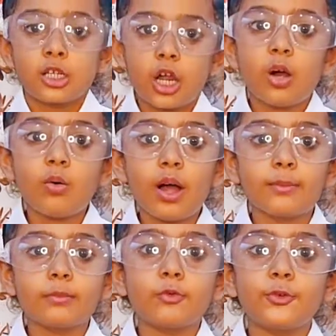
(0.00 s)
Now
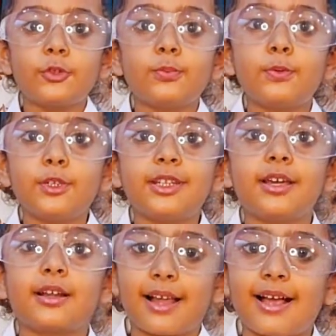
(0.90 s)
I'm going to put
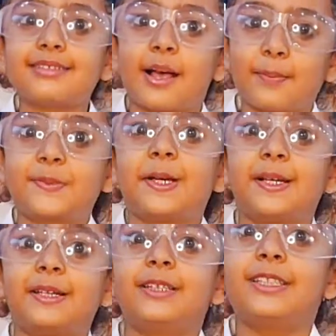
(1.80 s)
the glass
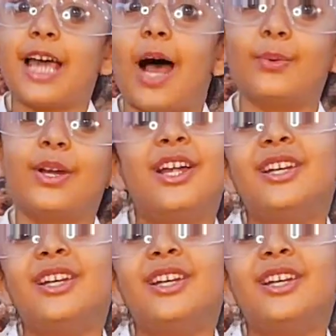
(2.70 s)
upside down.